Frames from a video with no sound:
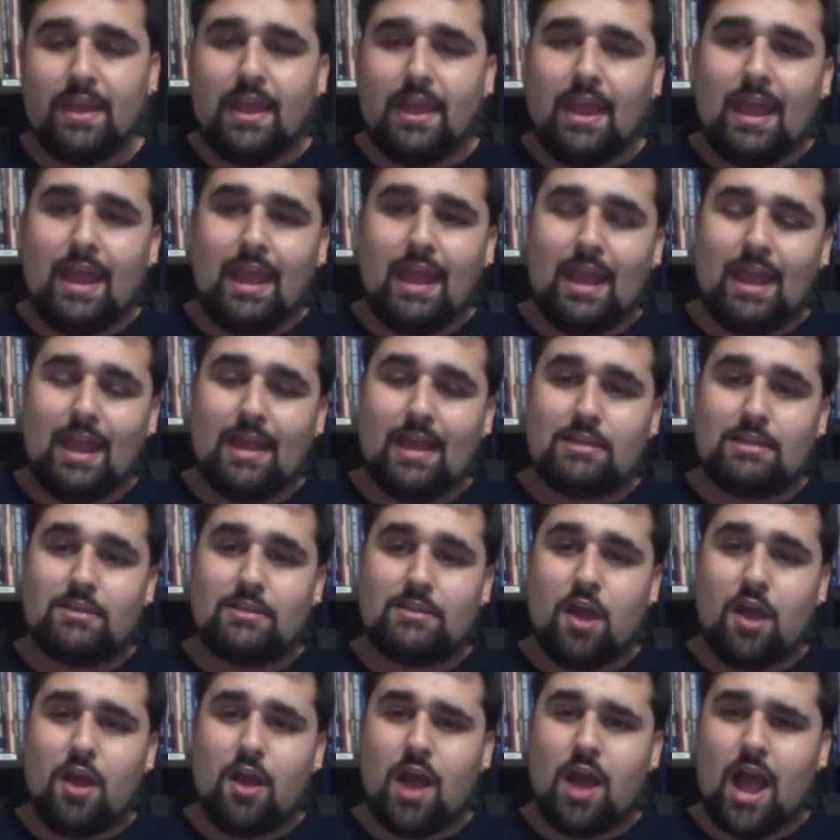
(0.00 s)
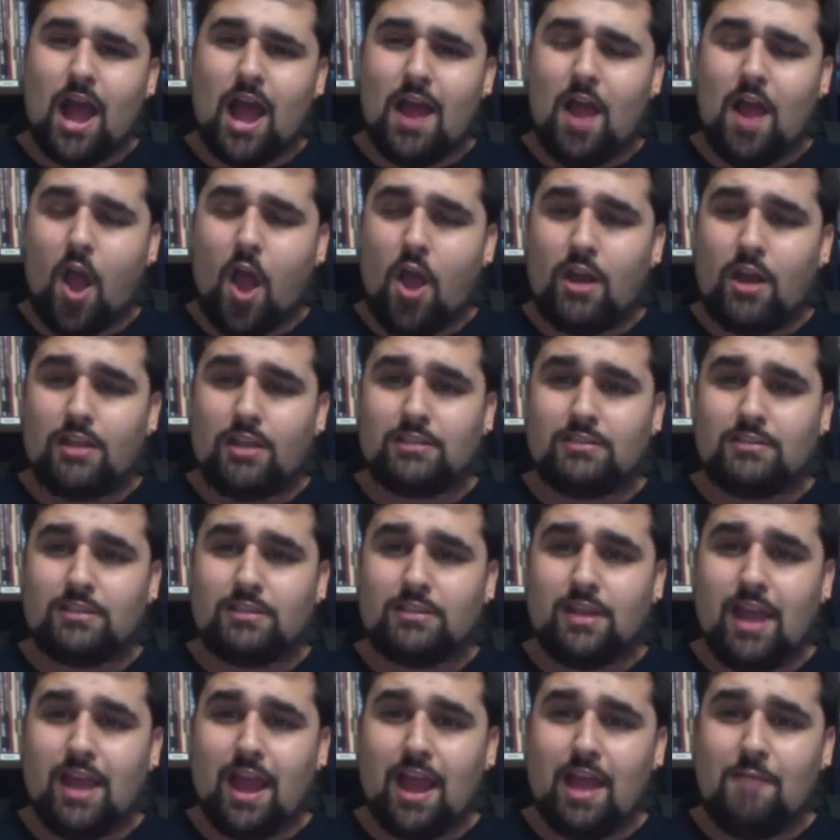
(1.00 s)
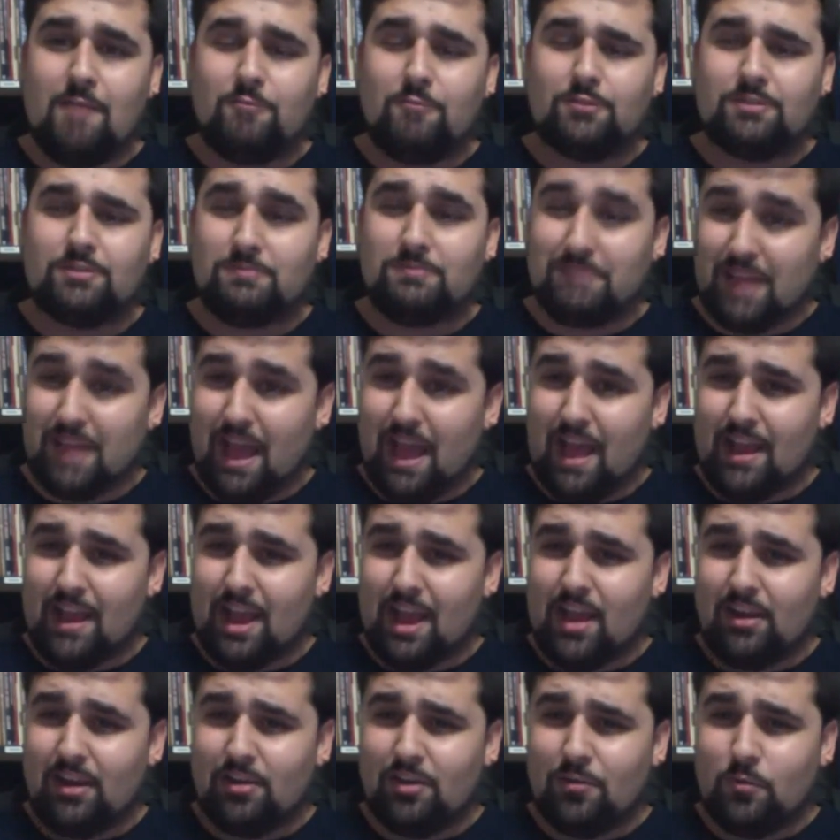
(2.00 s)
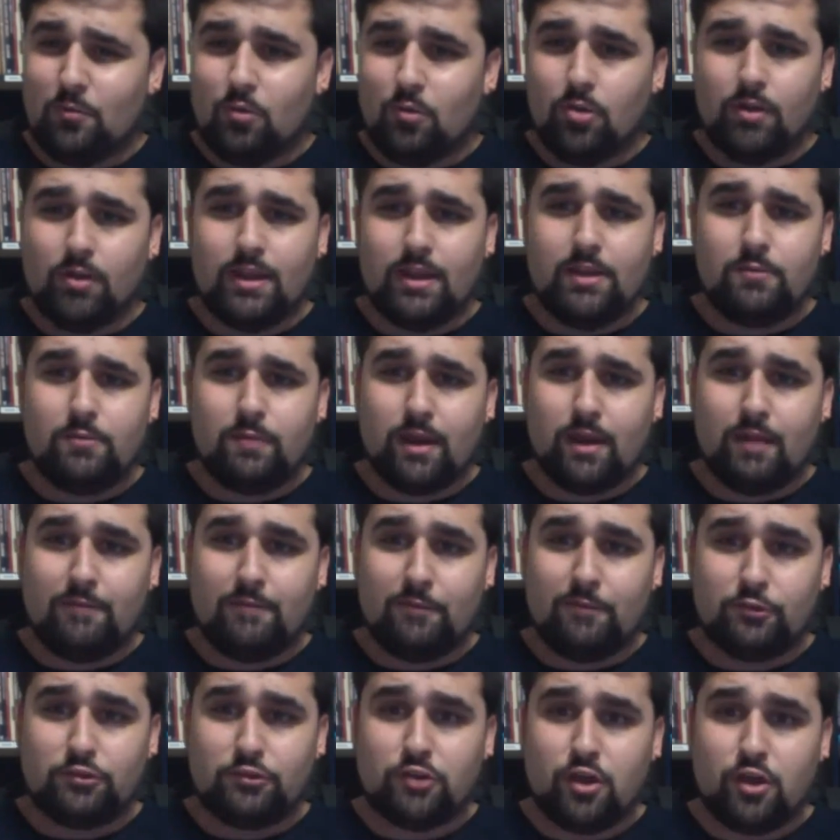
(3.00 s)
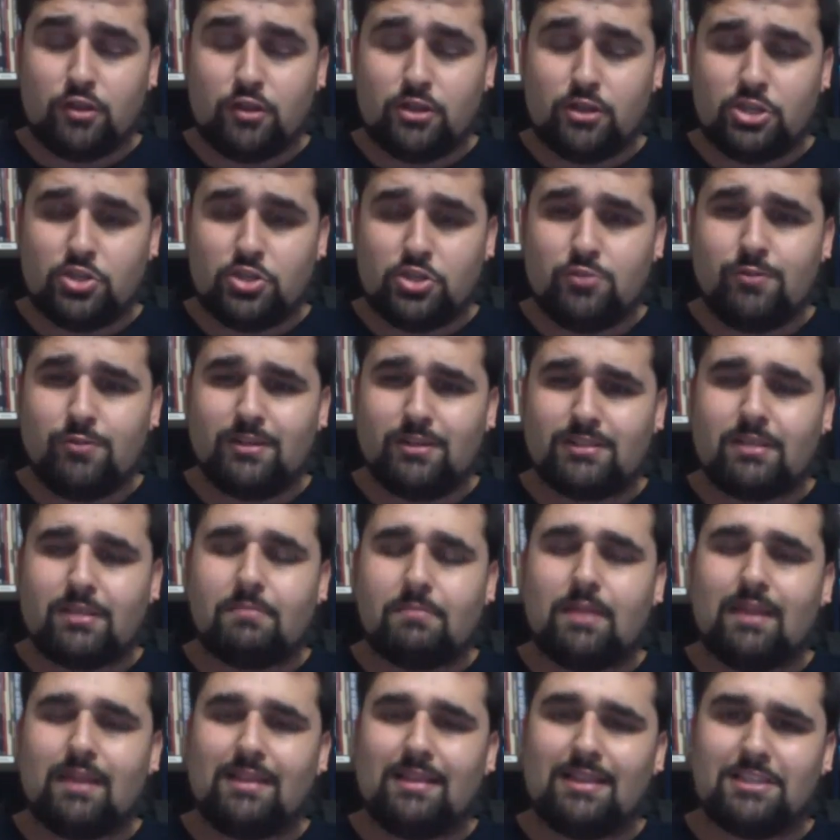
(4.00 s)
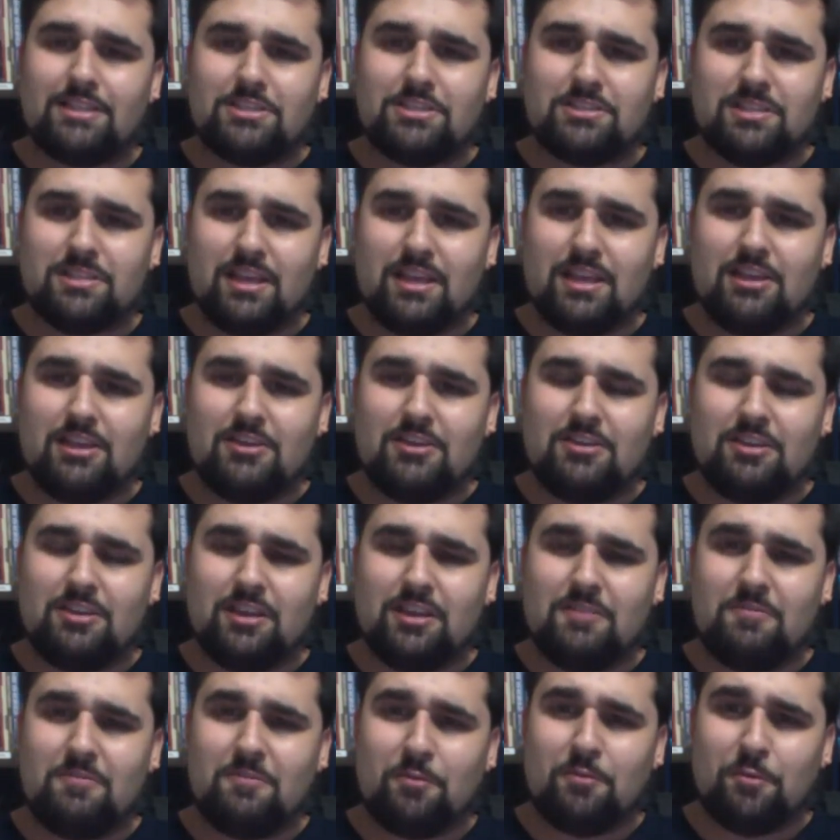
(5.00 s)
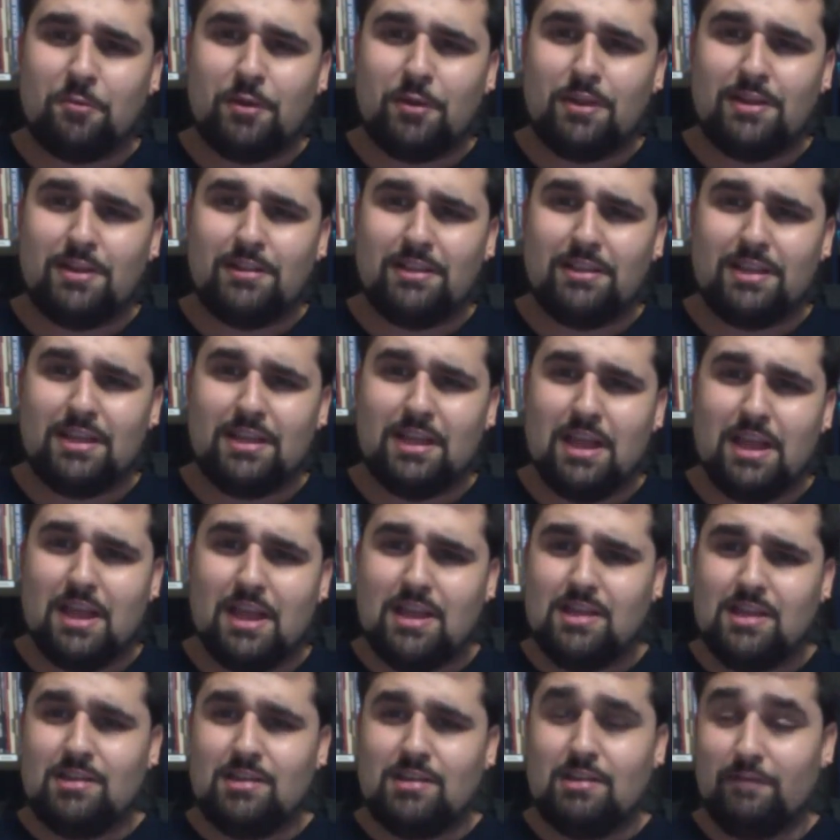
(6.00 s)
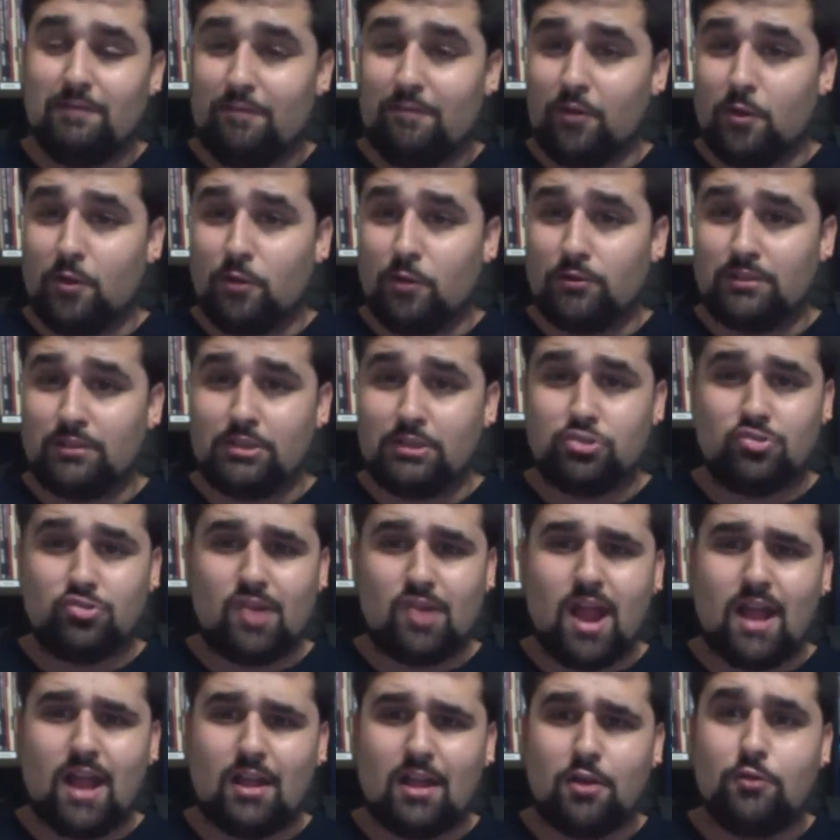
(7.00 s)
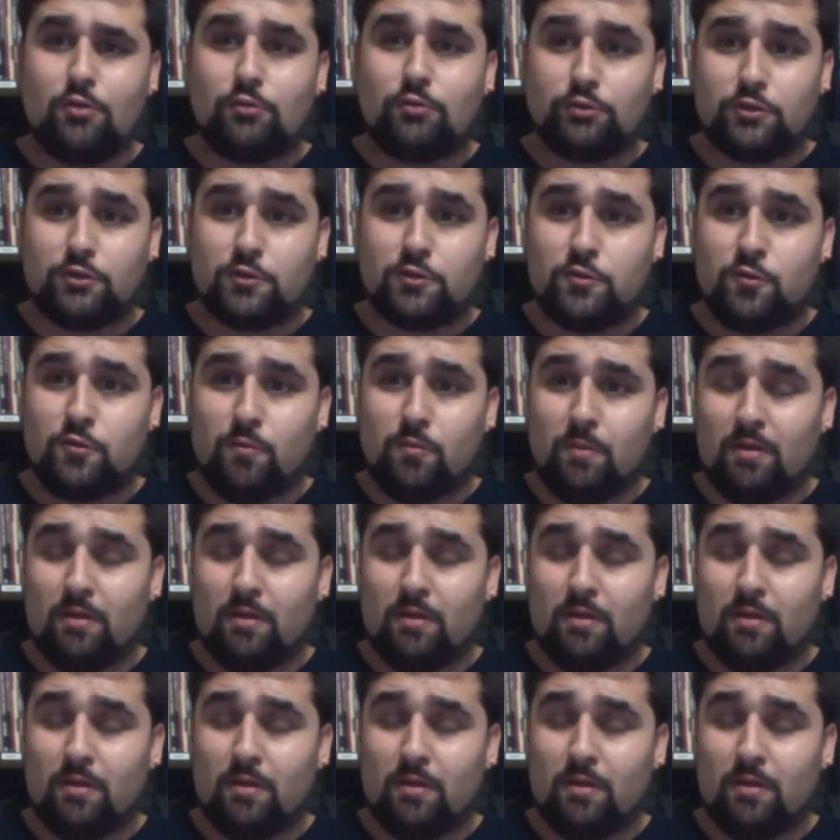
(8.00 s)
And I honestly, I got a little worried when I first saw the 2, because I'm like, this could get really difficult to track who's who.